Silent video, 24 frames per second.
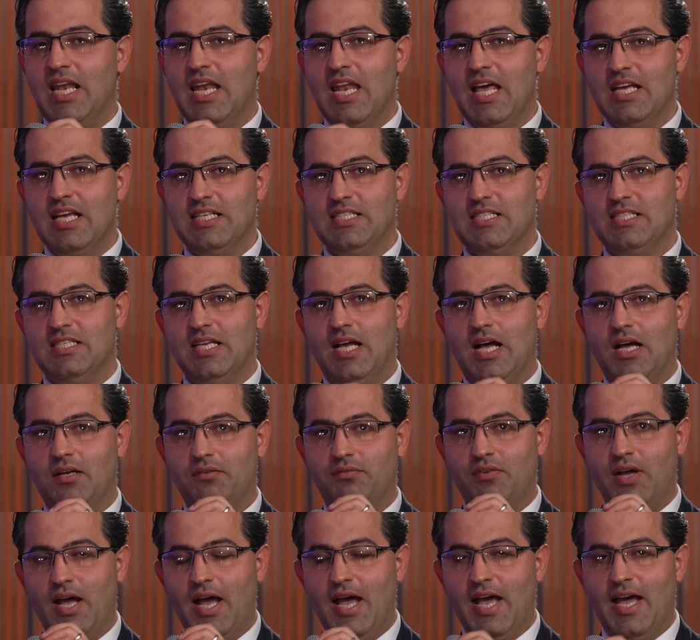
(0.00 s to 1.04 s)
less
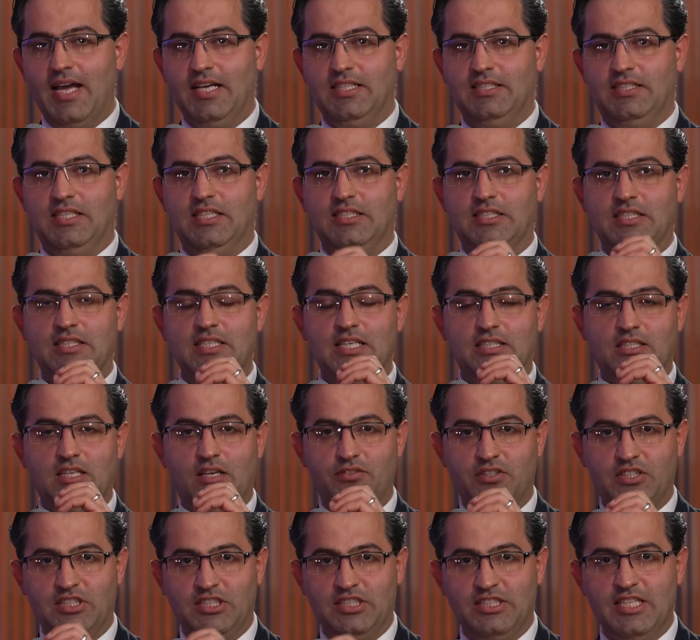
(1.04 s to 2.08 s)
of access, less
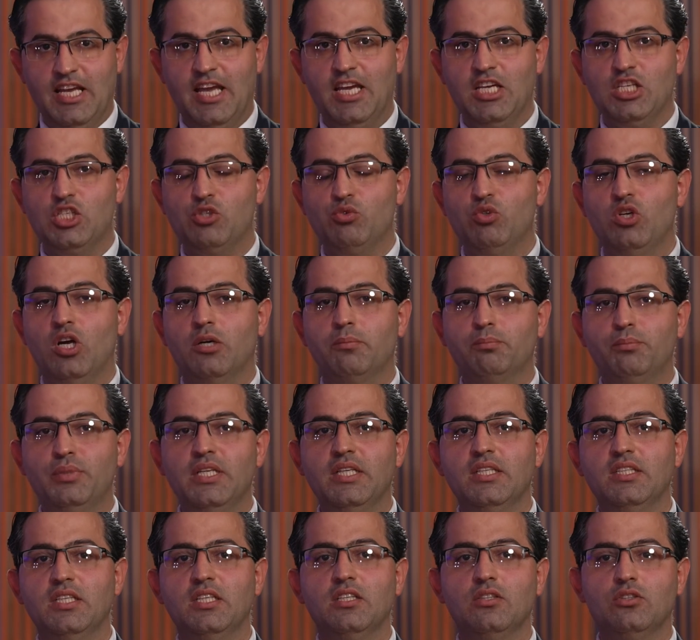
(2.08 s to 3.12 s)
of a stage we are
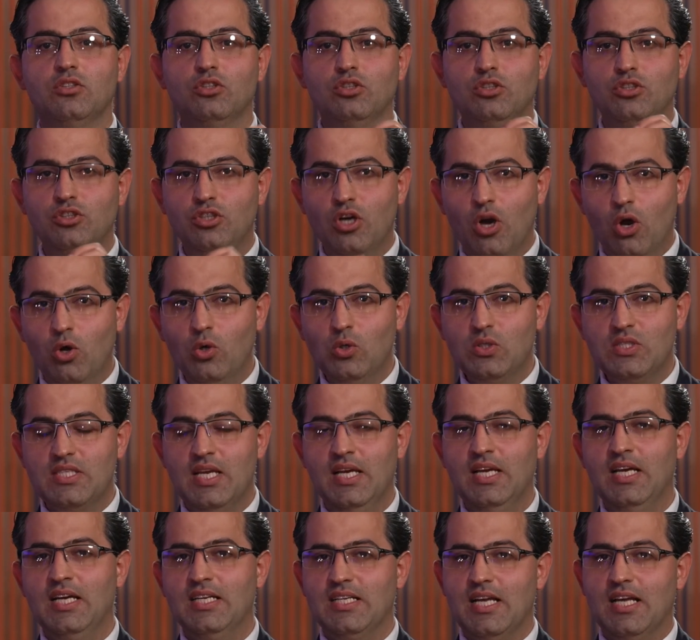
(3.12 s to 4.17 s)
bringing to those